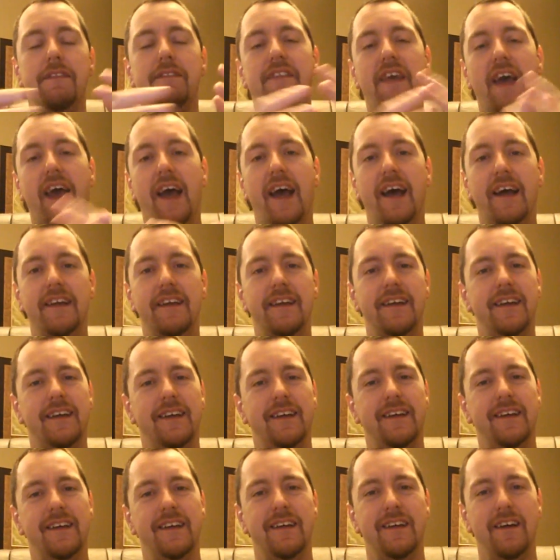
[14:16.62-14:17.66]
That
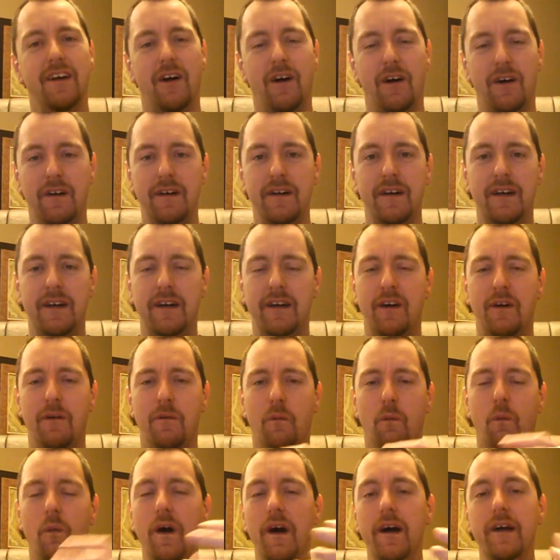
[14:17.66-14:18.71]

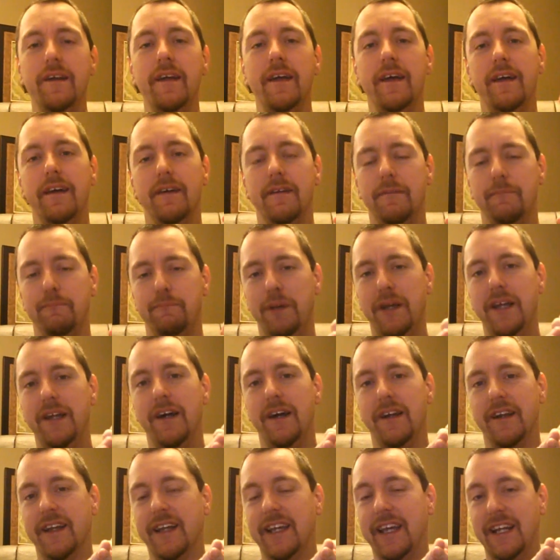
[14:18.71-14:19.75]
one, being
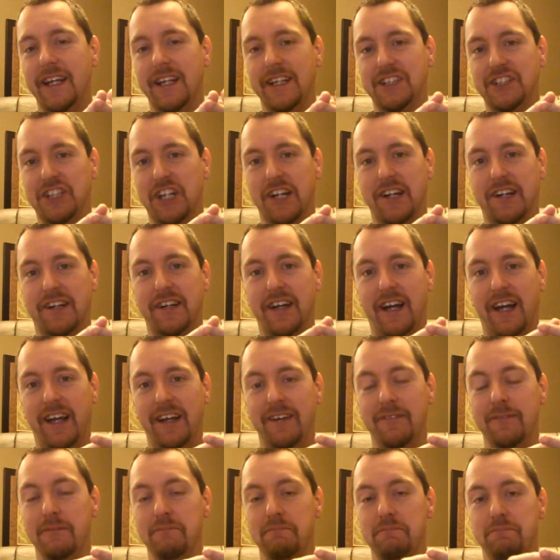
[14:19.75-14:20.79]
on a ketogenic
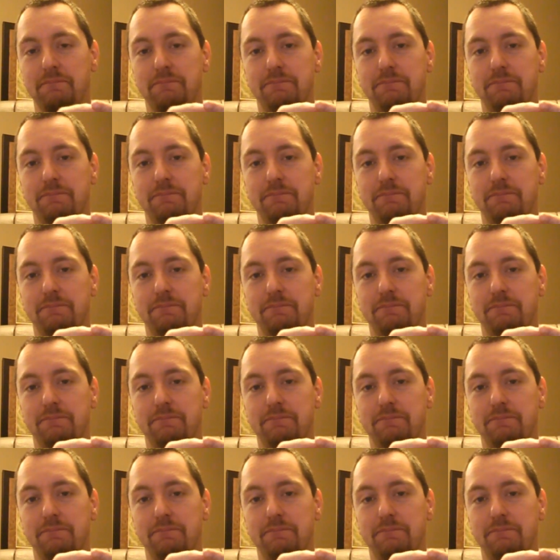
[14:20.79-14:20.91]
diet